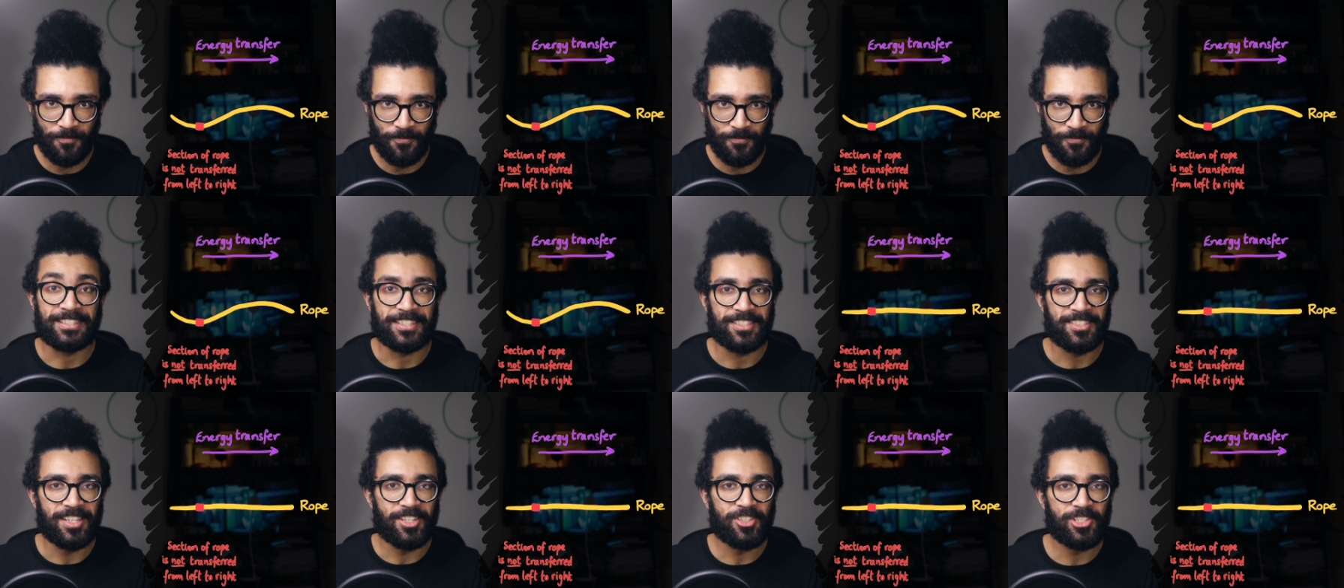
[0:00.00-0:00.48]

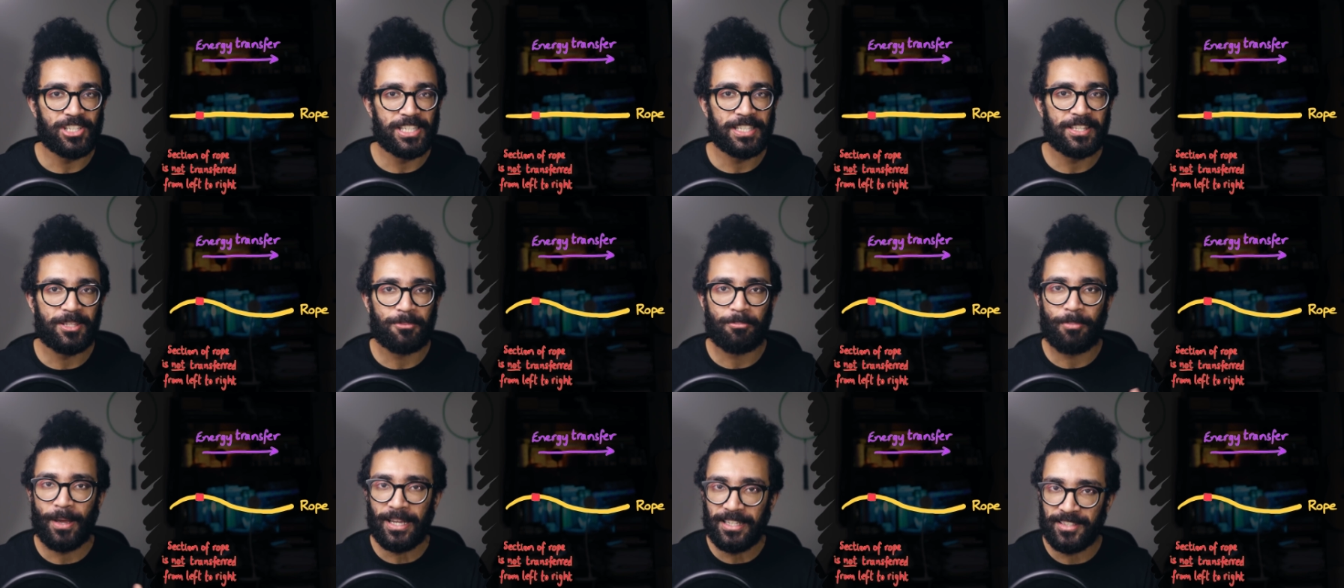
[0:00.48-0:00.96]
is essentially
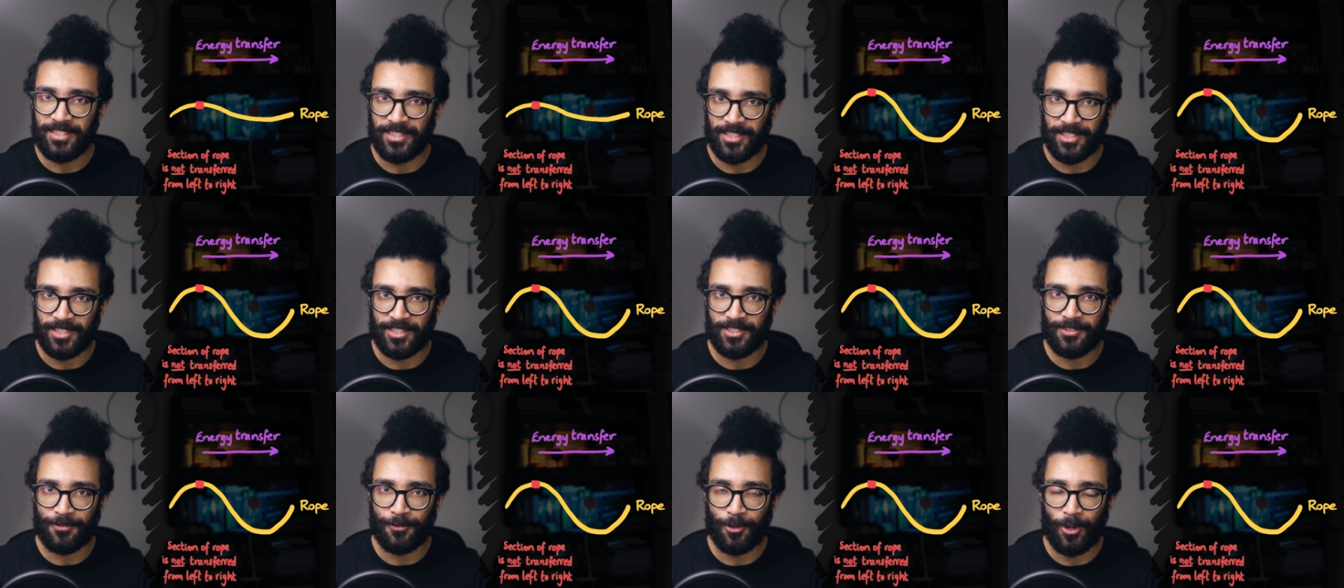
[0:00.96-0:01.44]
the
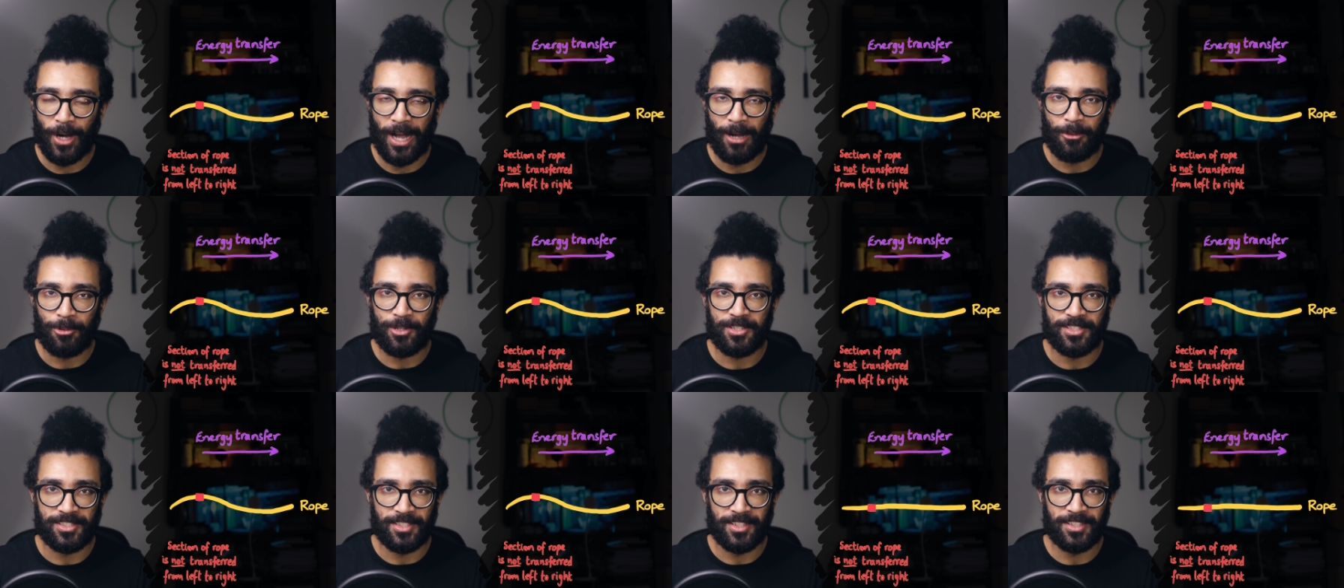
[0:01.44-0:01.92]
basis for
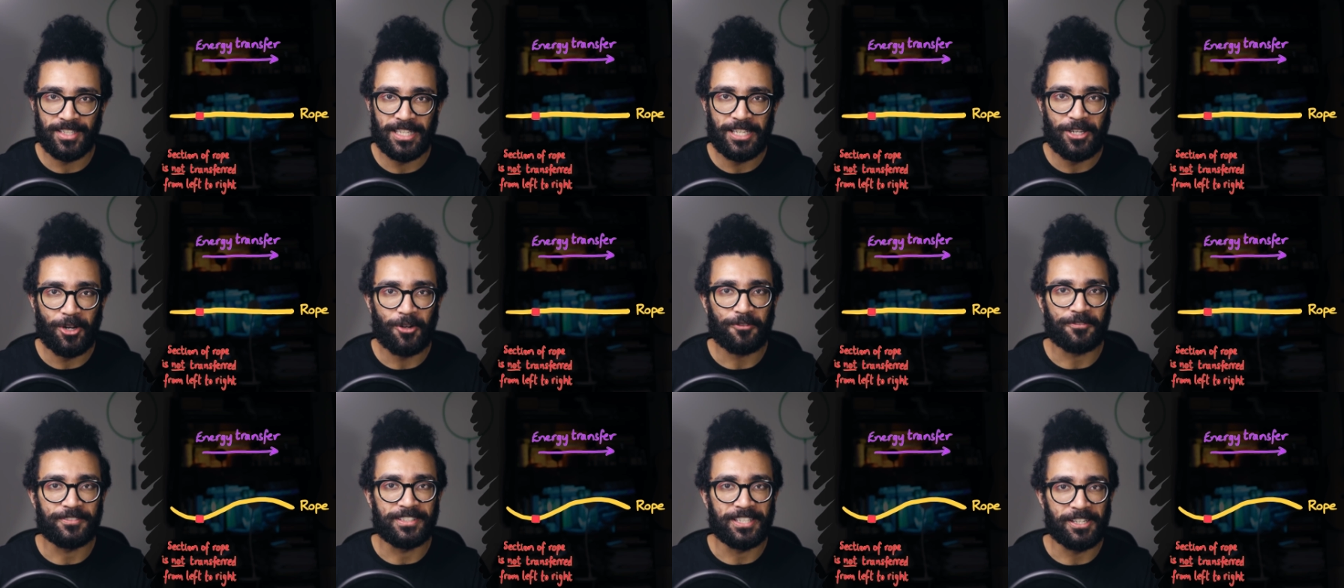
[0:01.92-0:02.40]
our
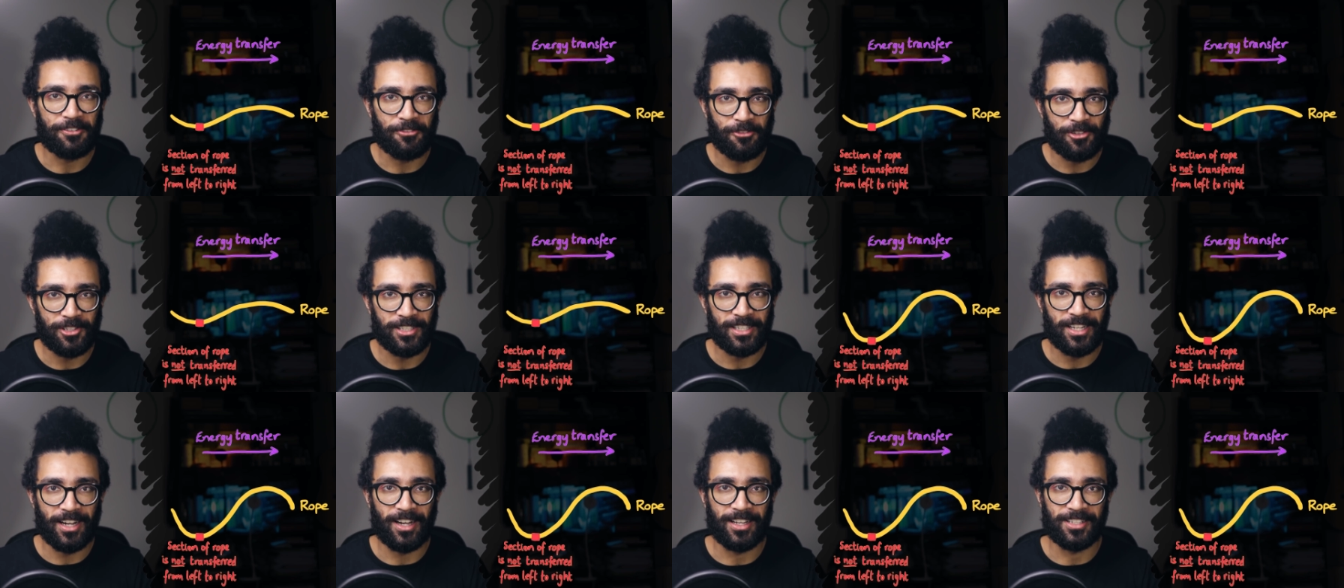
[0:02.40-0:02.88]
study of
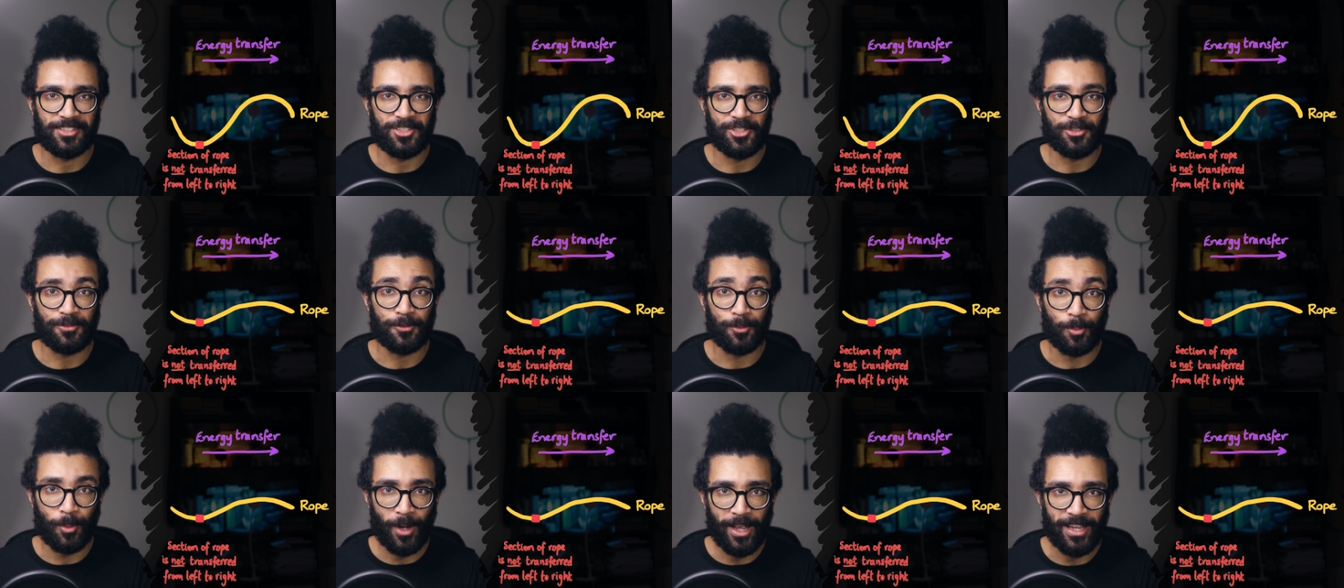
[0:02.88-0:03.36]
different kinds
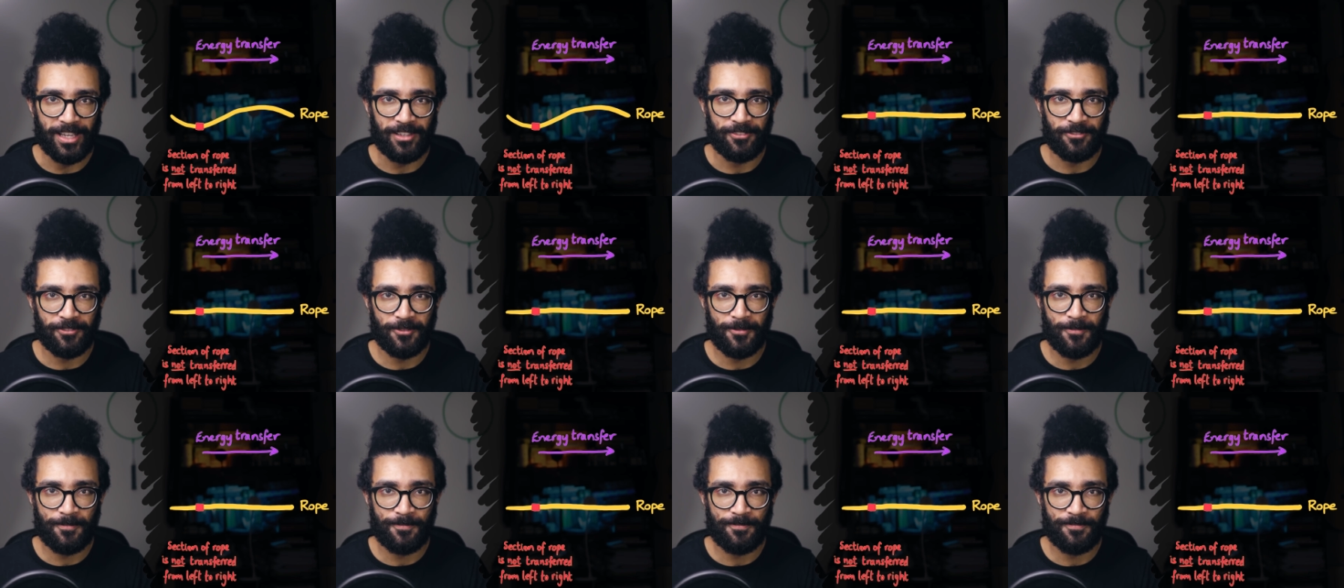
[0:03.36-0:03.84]
of
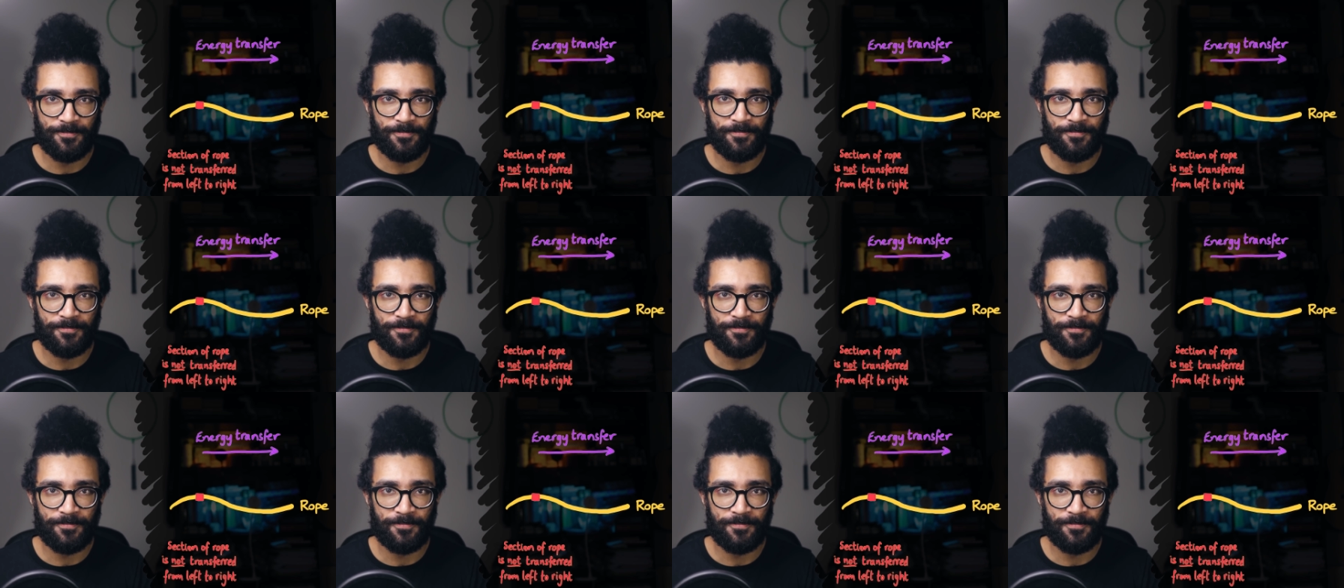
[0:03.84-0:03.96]
wave.